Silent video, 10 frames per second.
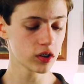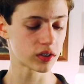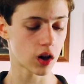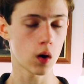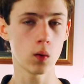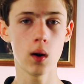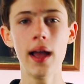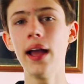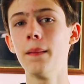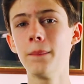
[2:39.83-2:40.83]
so
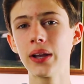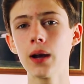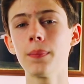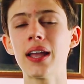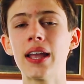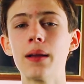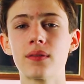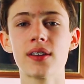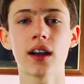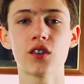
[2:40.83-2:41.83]
pick up a
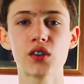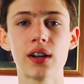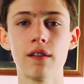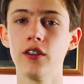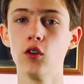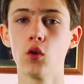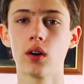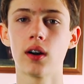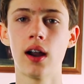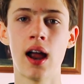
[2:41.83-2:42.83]
protector if
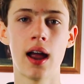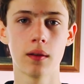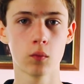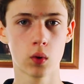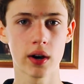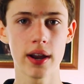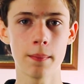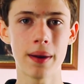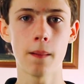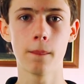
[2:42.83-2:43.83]
you're worried
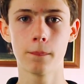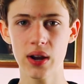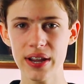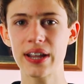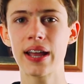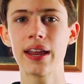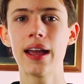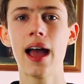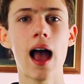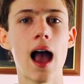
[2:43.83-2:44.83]
about breaking it,
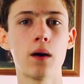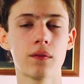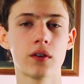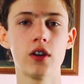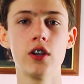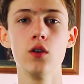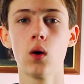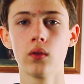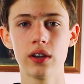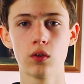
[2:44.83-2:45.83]
however you
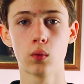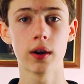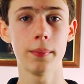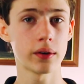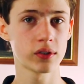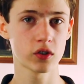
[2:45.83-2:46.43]
won't need to worry about